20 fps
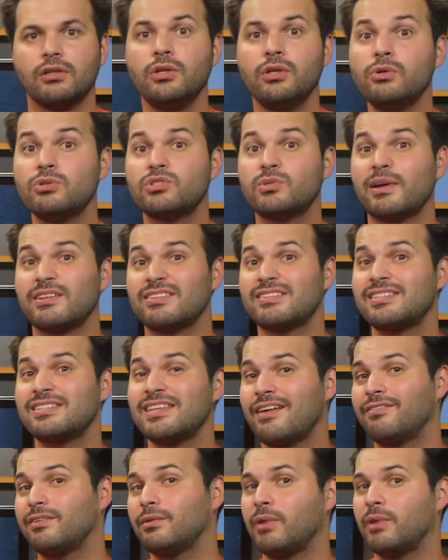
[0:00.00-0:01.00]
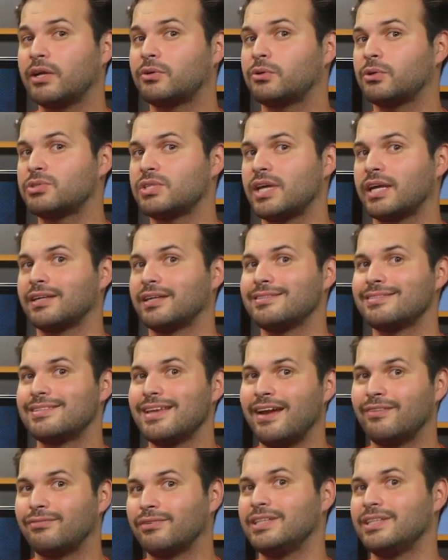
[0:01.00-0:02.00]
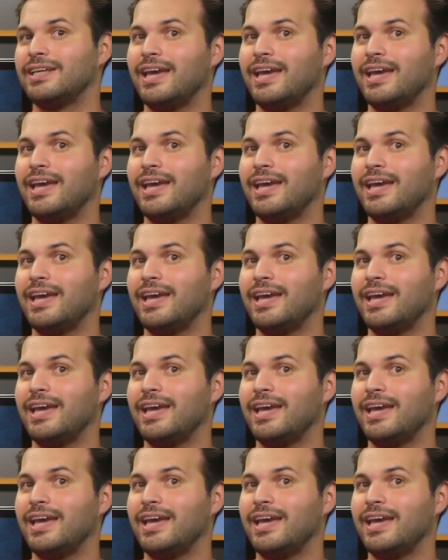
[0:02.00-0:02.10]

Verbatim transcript: lose about seven microseconds every